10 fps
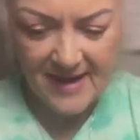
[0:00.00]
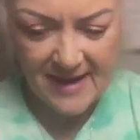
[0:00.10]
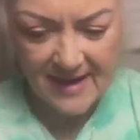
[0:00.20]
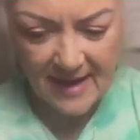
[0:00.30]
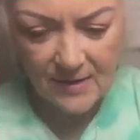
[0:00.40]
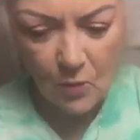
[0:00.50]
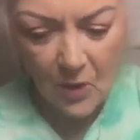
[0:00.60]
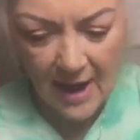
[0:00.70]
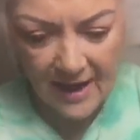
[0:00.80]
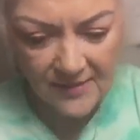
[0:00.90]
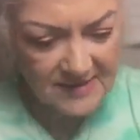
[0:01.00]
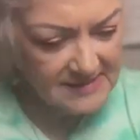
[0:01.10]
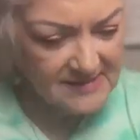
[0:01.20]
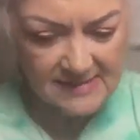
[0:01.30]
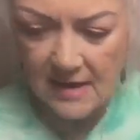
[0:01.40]
Okay, and while
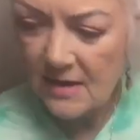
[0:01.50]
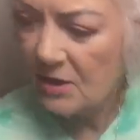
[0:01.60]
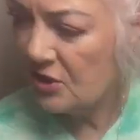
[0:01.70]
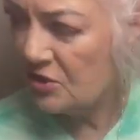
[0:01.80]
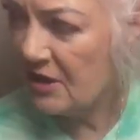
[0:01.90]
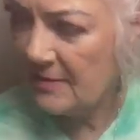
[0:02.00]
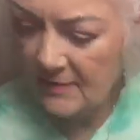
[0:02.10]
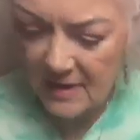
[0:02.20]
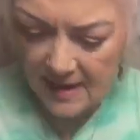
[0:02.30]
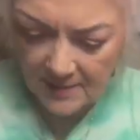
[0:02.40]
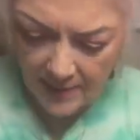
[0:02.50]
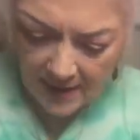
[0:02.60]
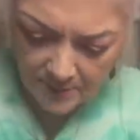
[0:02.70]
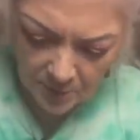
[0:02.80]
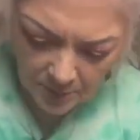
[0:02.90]
this is... Could you get me a
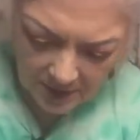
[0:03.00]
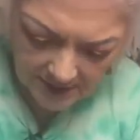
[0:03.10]
paper